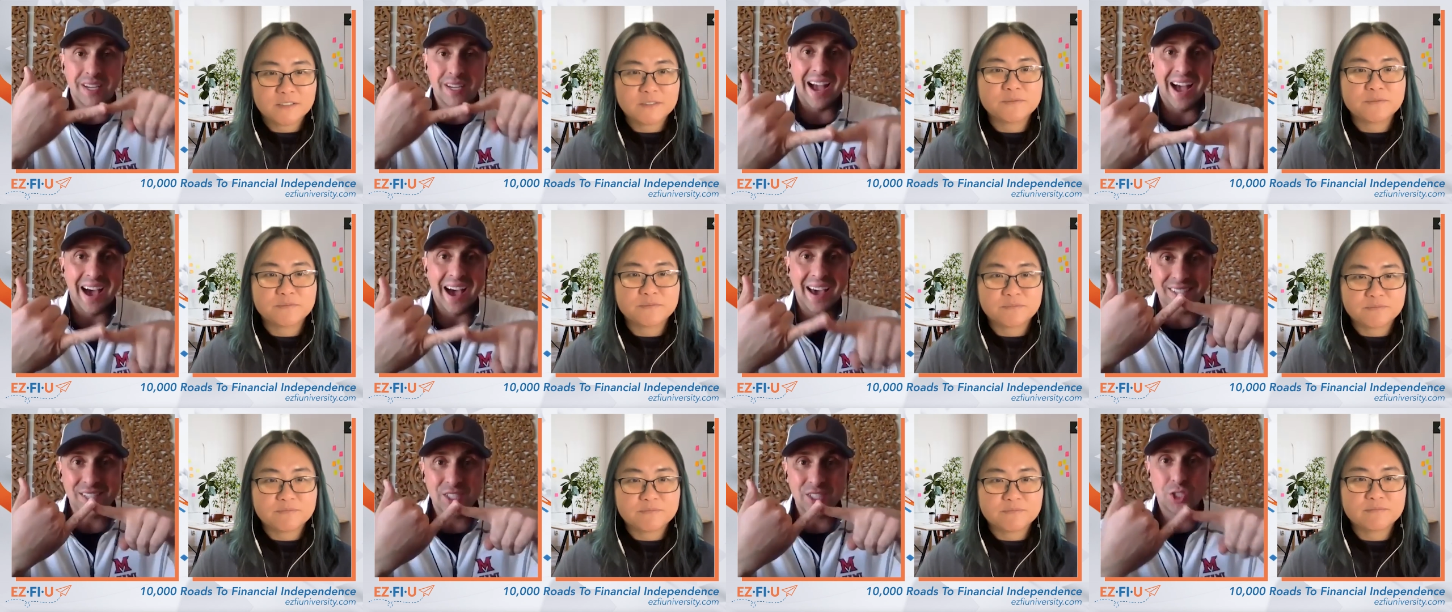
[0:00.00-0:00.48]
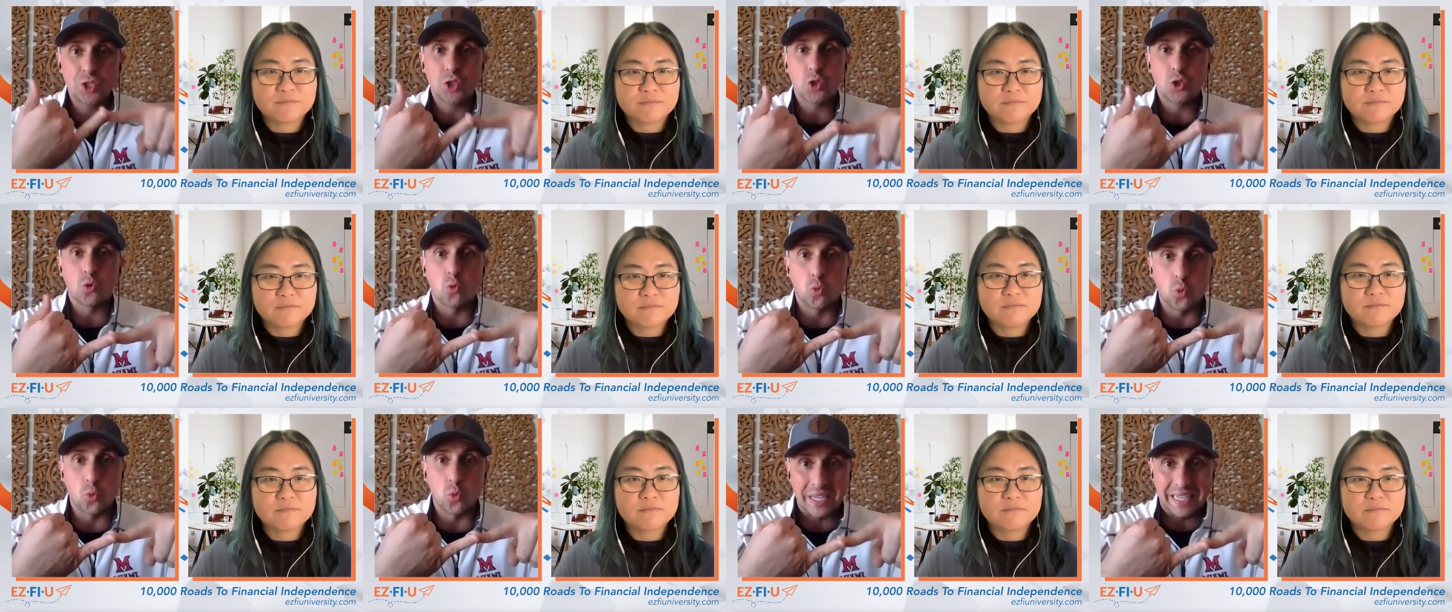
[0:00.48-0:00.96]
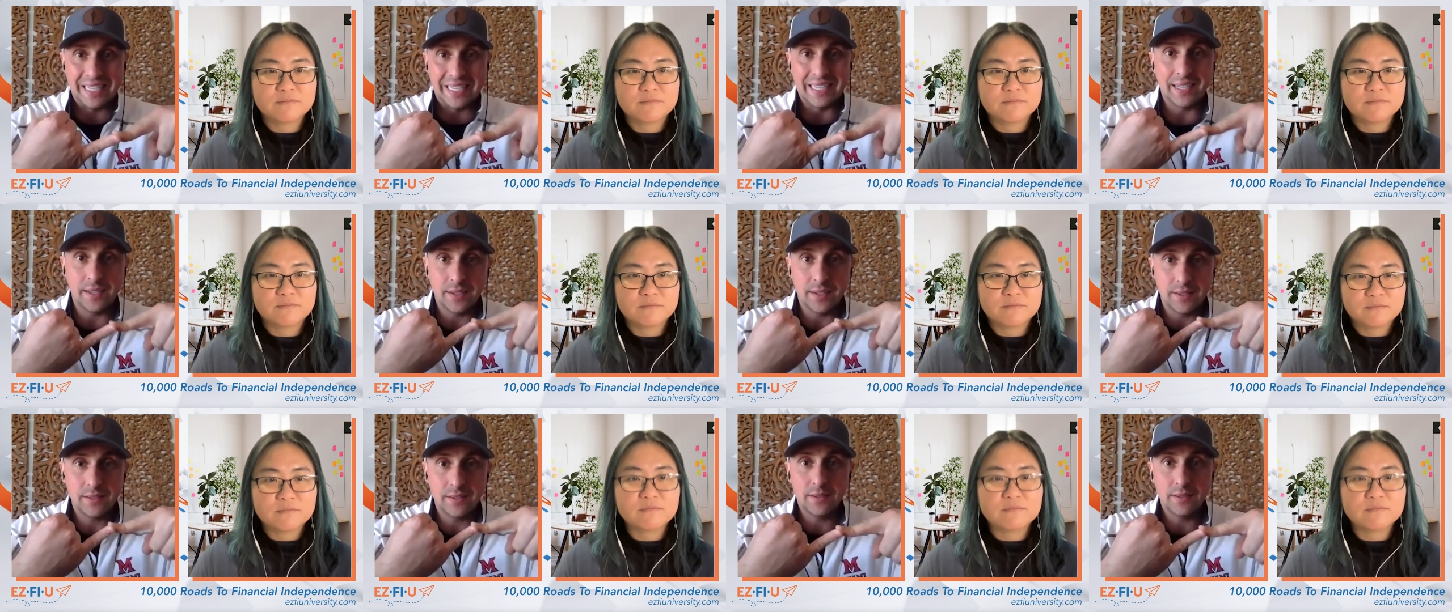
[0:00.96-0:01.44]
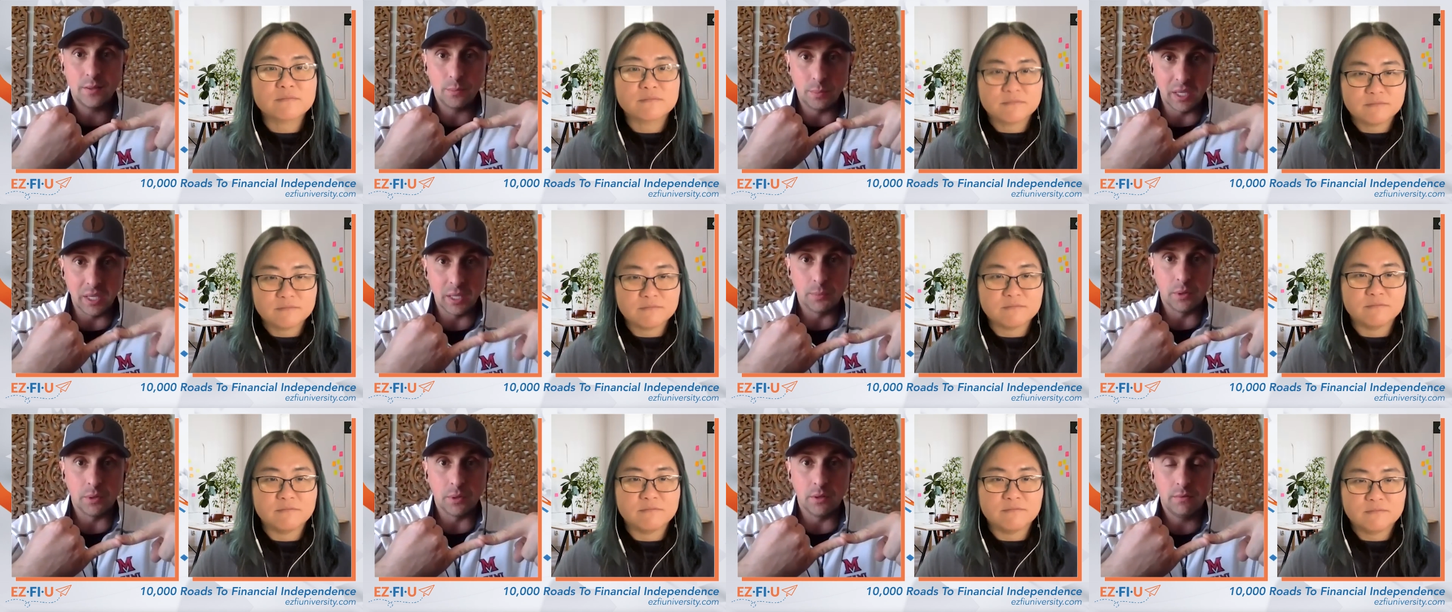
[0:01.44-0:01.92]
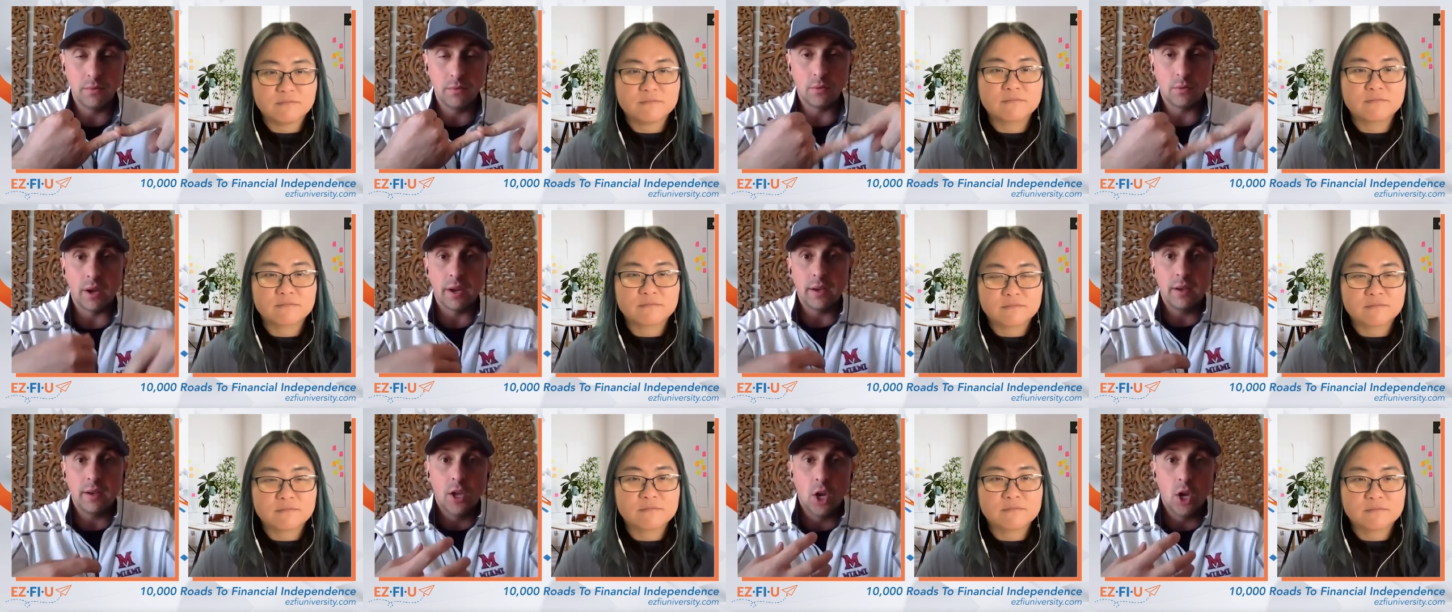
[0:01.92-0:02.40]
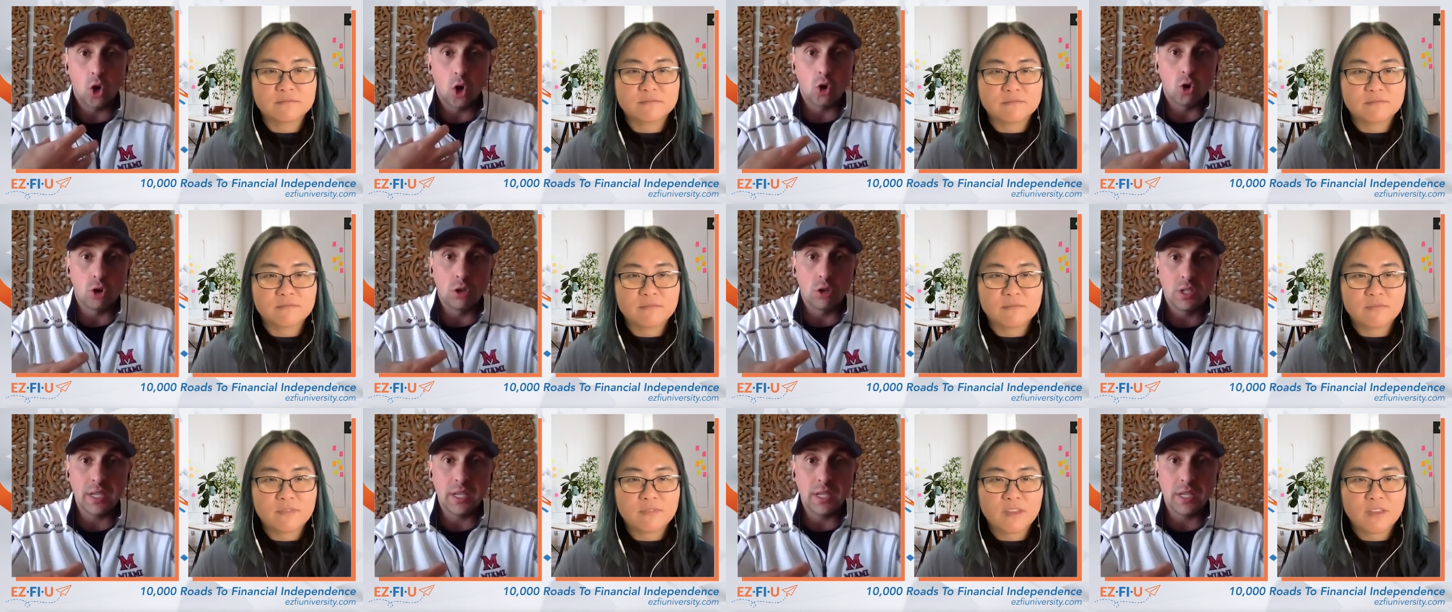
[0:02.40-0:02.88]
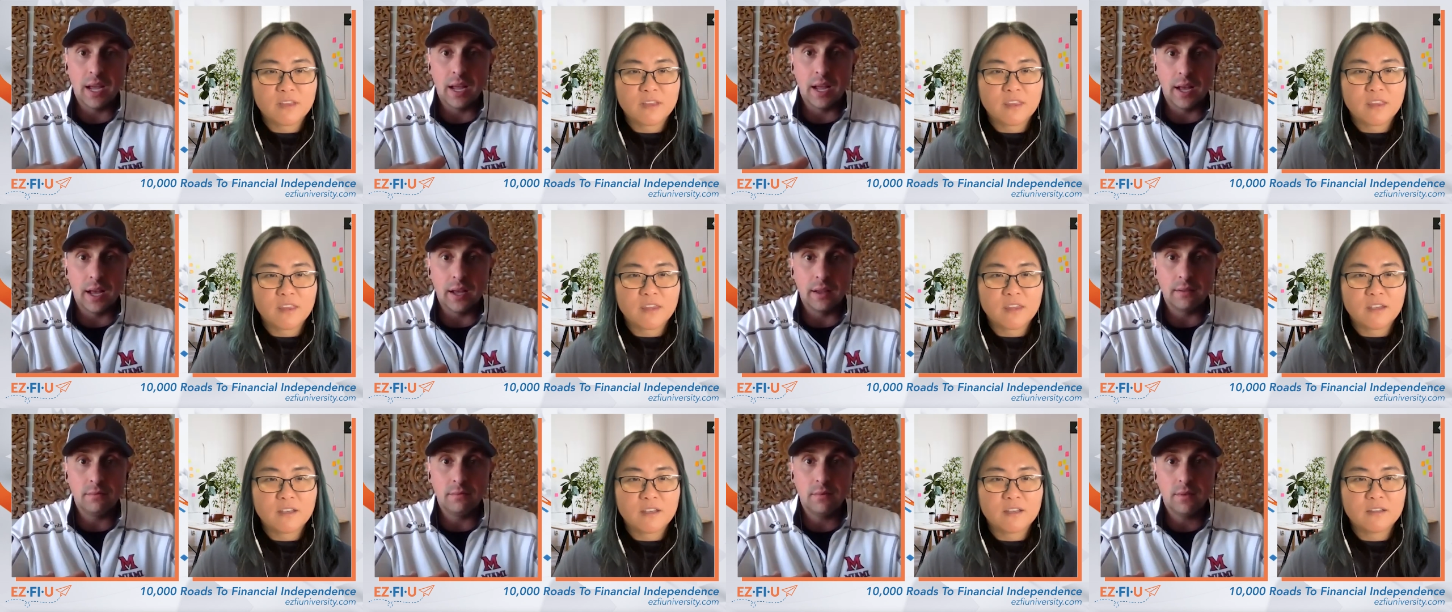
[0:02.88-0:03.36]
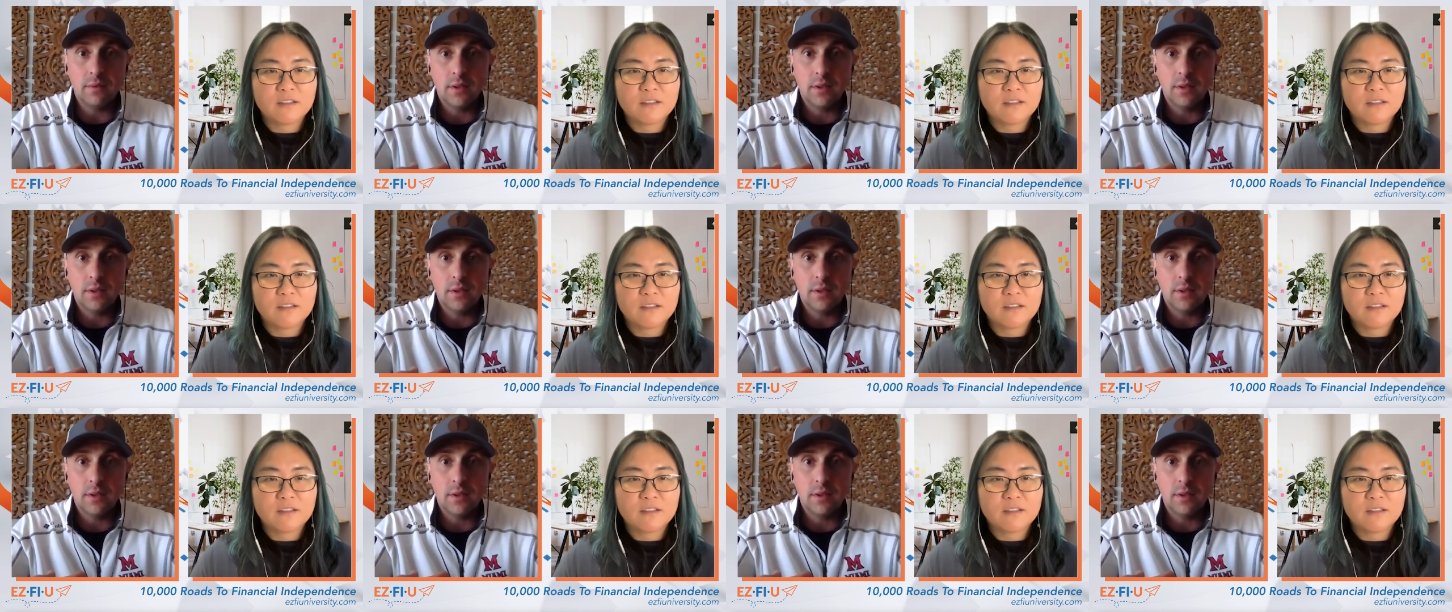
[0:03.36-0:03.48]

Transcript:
Speaker 1: got to screen people, mm-hmm. right? Early on,